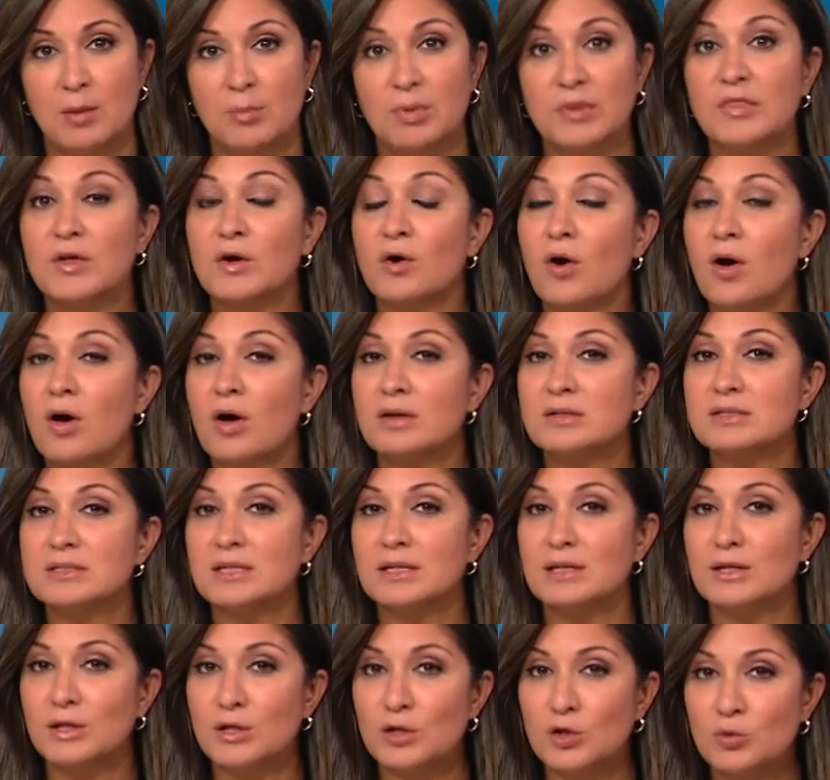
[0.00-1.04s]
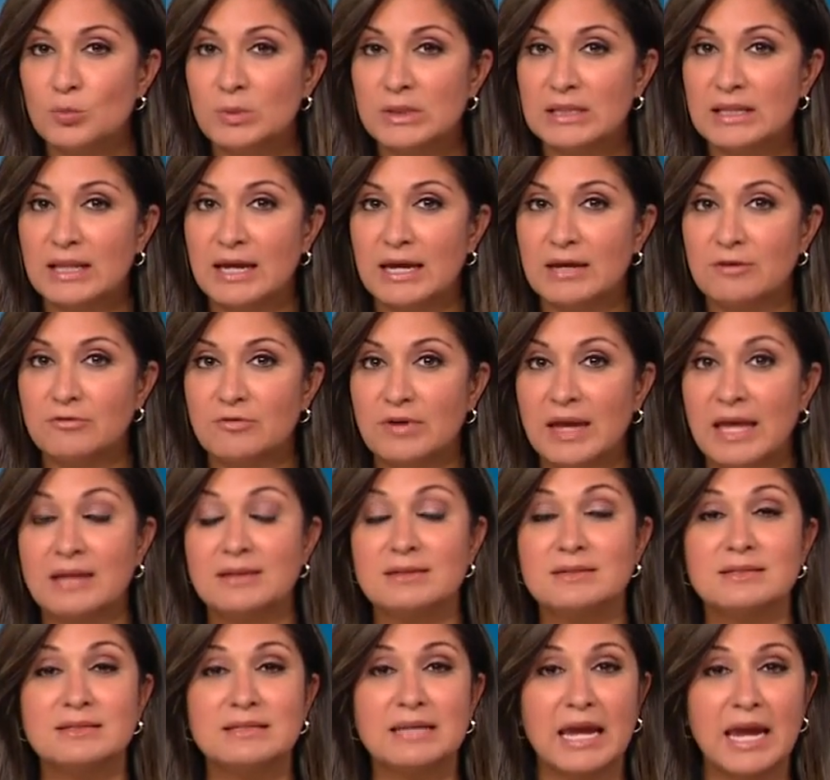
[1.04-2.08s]
But the cost in human life
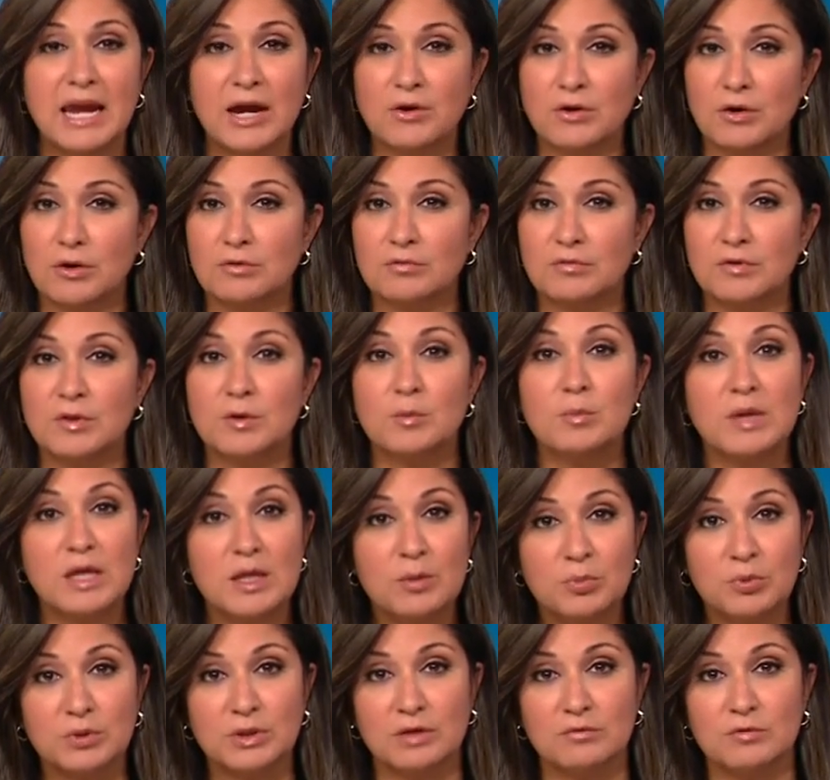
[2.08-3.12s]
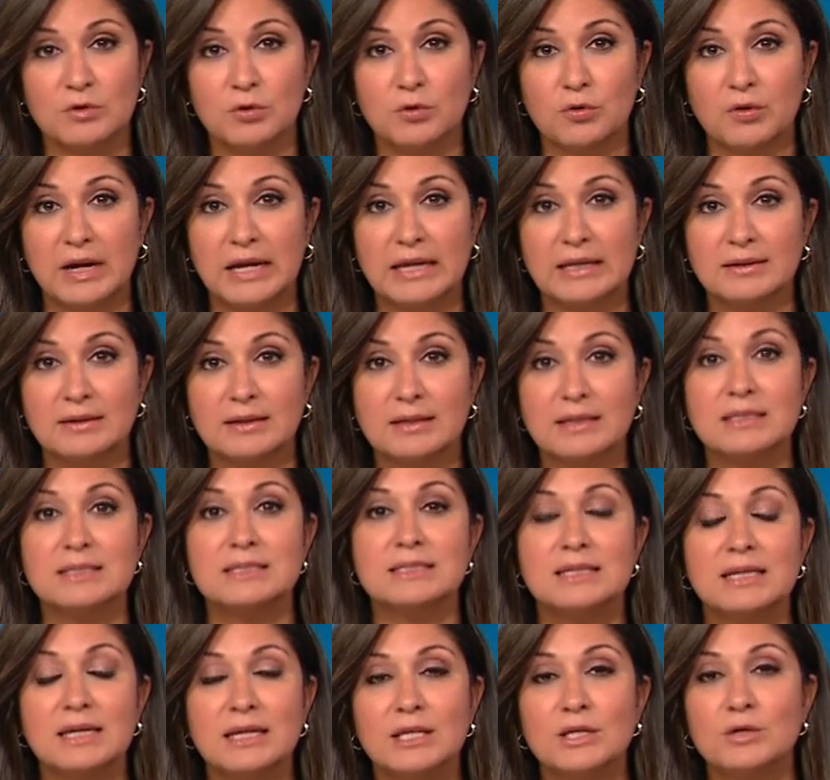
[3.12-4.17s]
and terror for the people of Ukraine
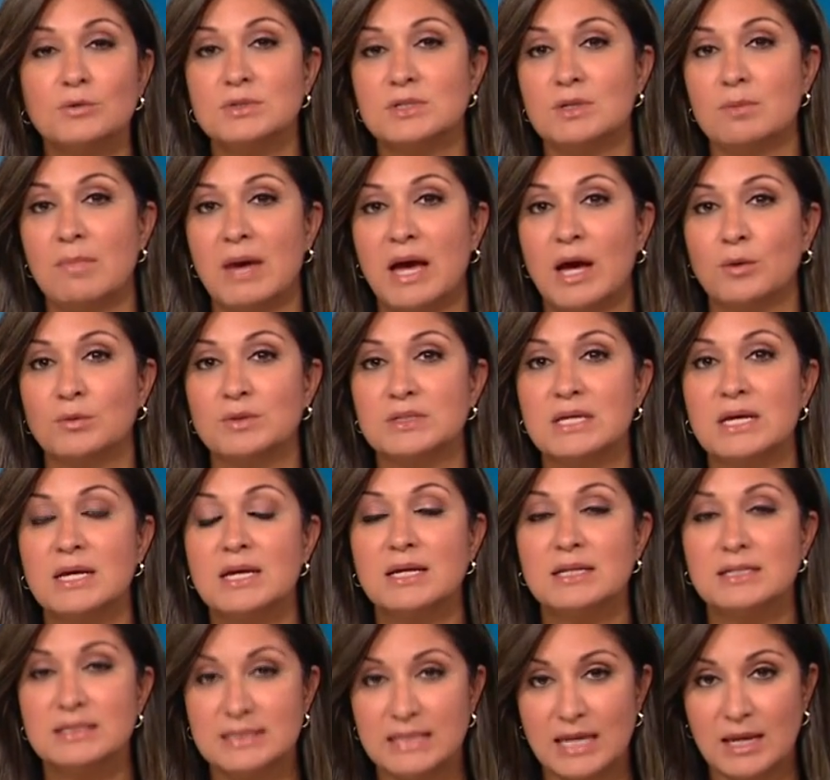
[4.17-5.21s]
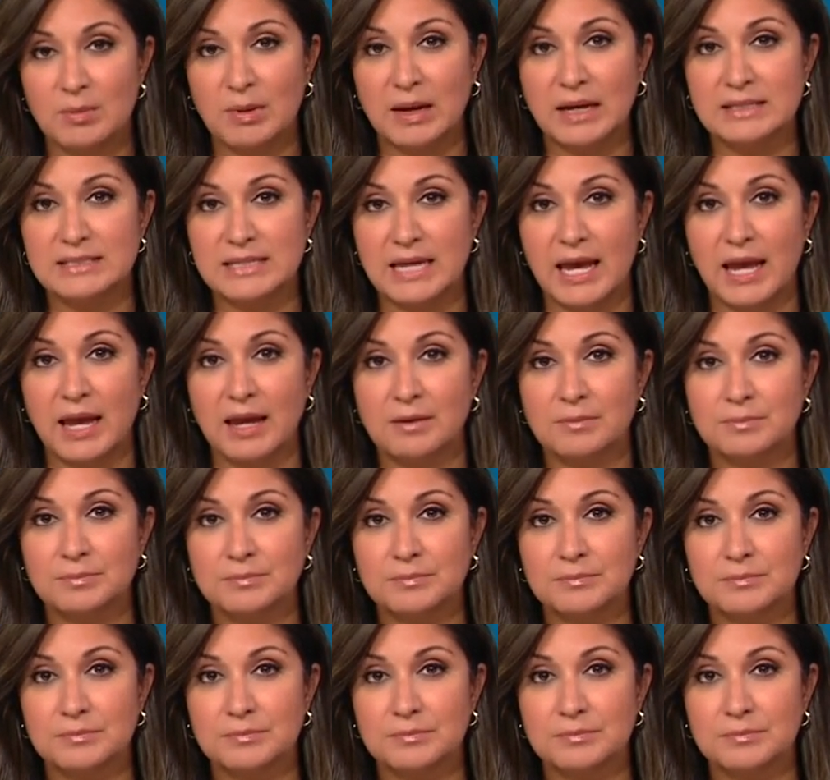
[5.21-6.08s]
continue to mount day by day.